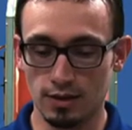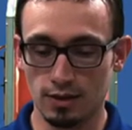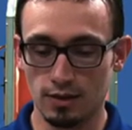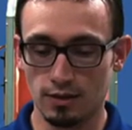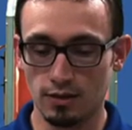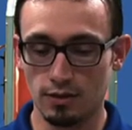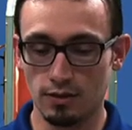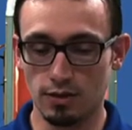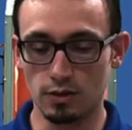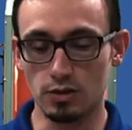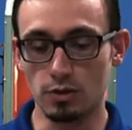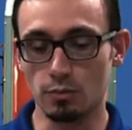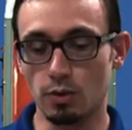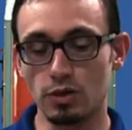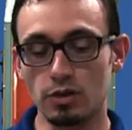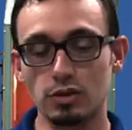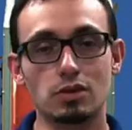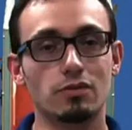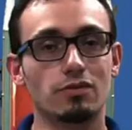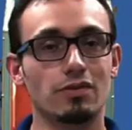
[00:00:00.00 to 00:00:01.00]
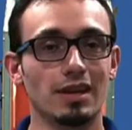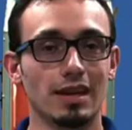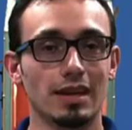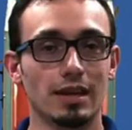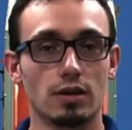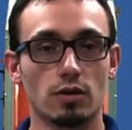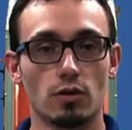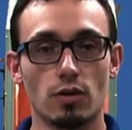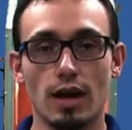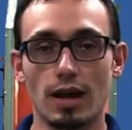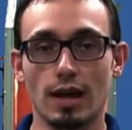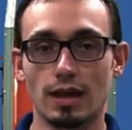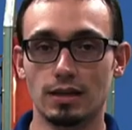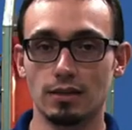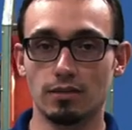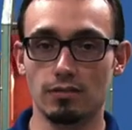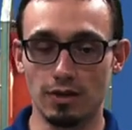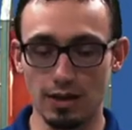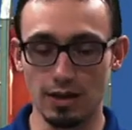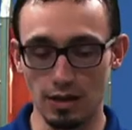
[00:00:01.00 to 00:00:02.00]
there's a bunch of
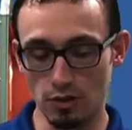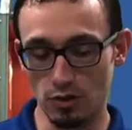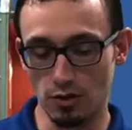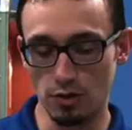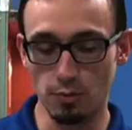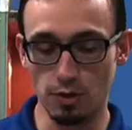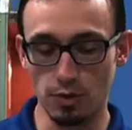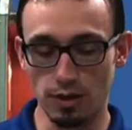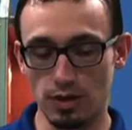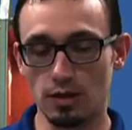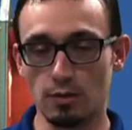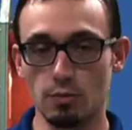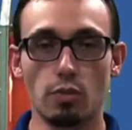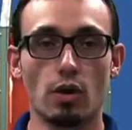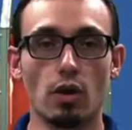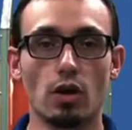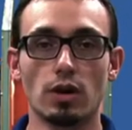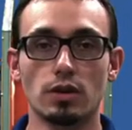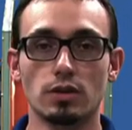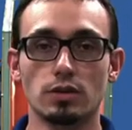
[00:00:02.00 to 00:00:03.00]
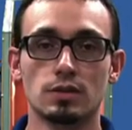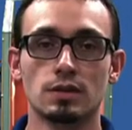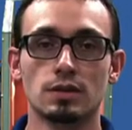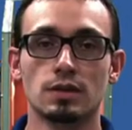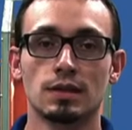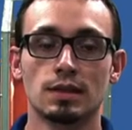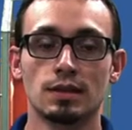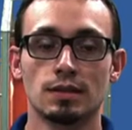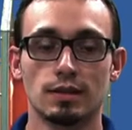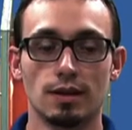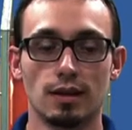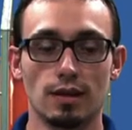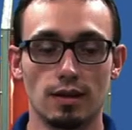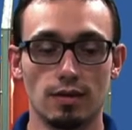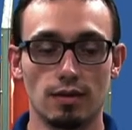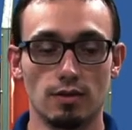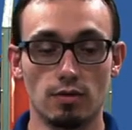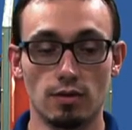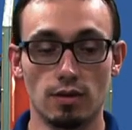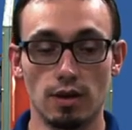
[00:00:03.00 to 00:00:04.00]
interactive, interdependent parts
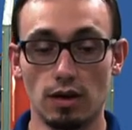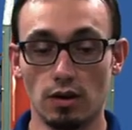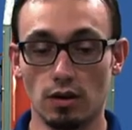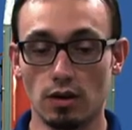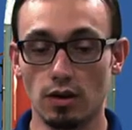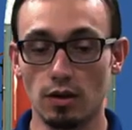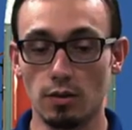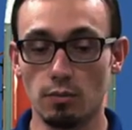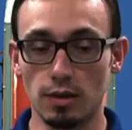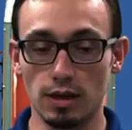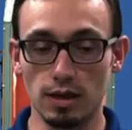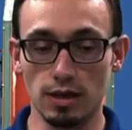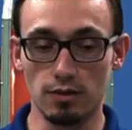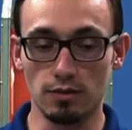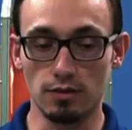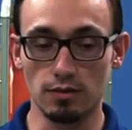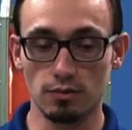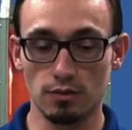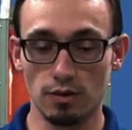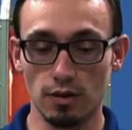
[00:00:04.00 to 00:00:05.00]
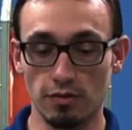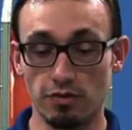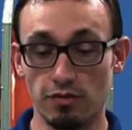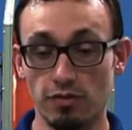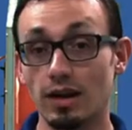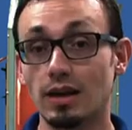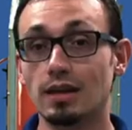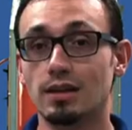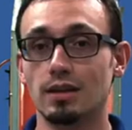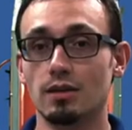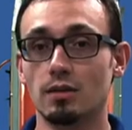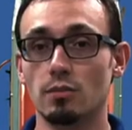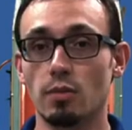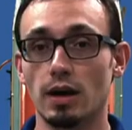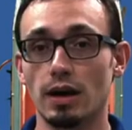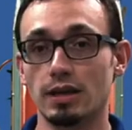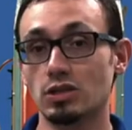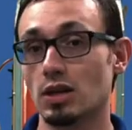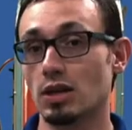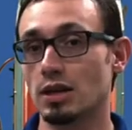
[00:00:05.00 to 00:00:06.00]
that are going to be affected by
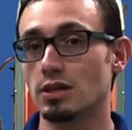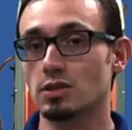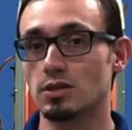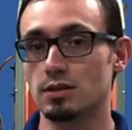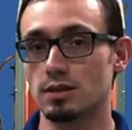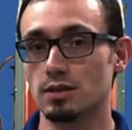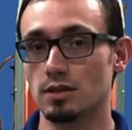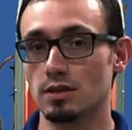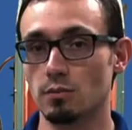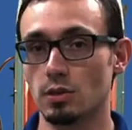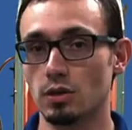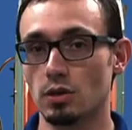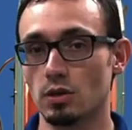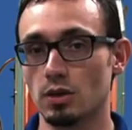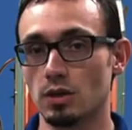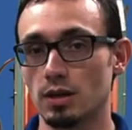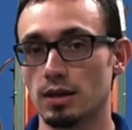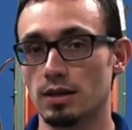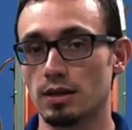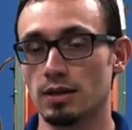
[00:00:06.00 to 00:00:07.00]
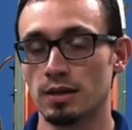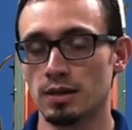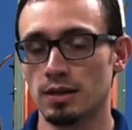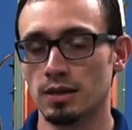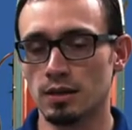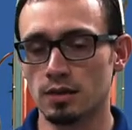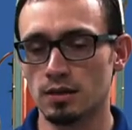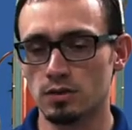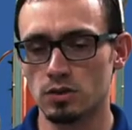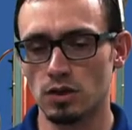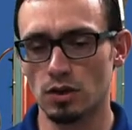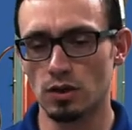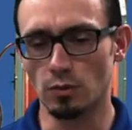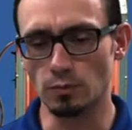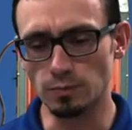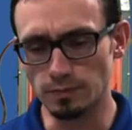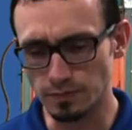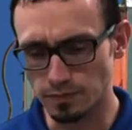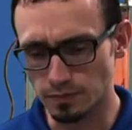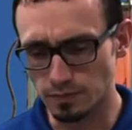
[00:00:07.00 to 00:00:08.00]
changes in the building. So
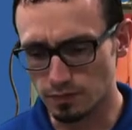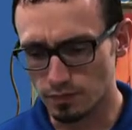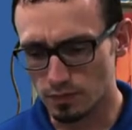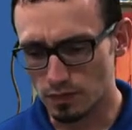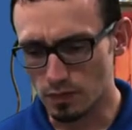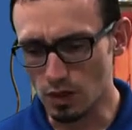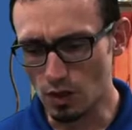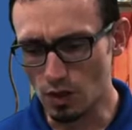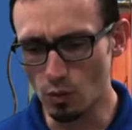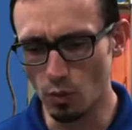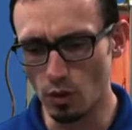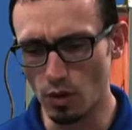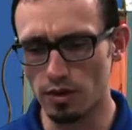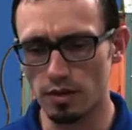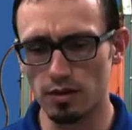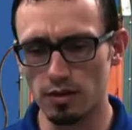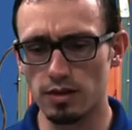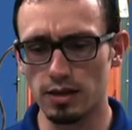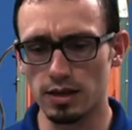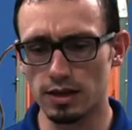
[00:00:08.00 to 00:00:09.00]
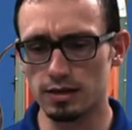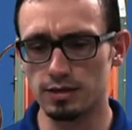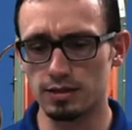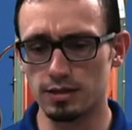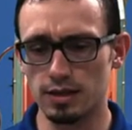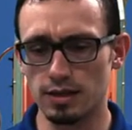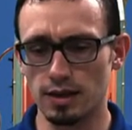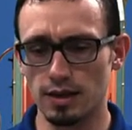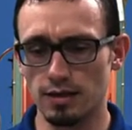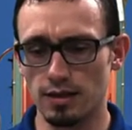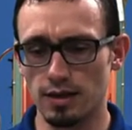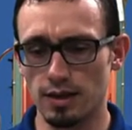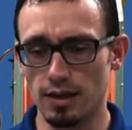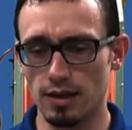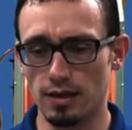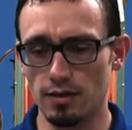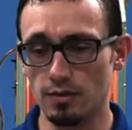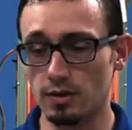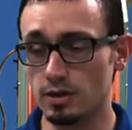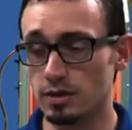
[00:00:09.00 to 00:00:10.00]
one of the things that
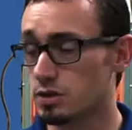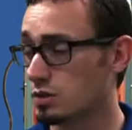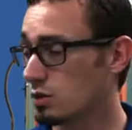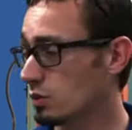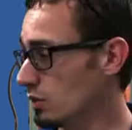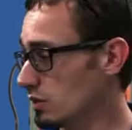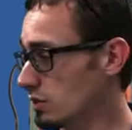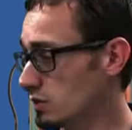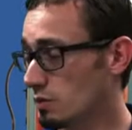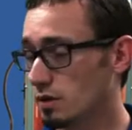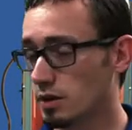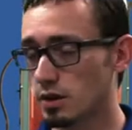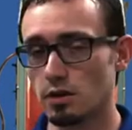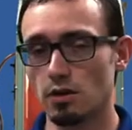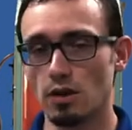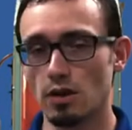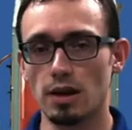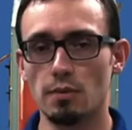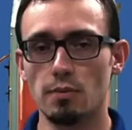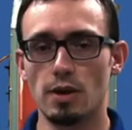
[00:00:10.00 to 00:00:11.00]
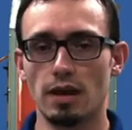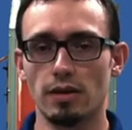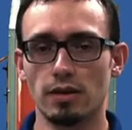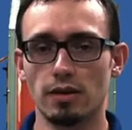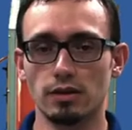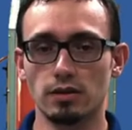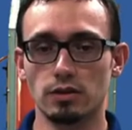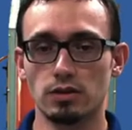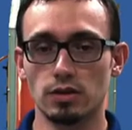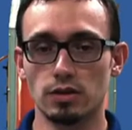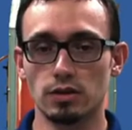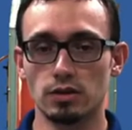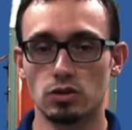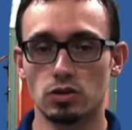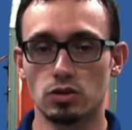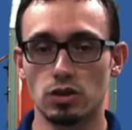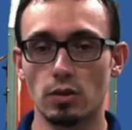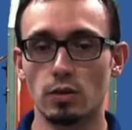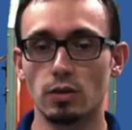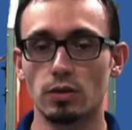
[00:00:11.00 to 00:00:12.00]
this tool is really great about is
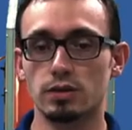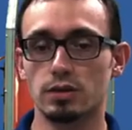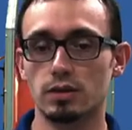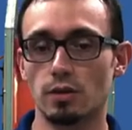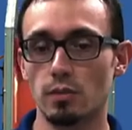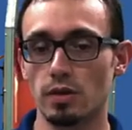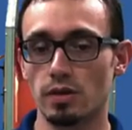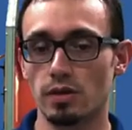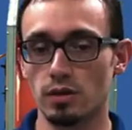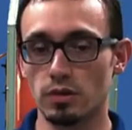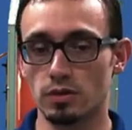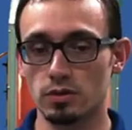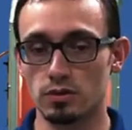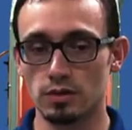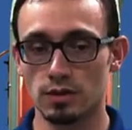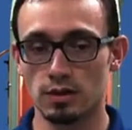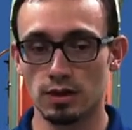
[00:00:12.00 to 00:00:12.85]
showing some of those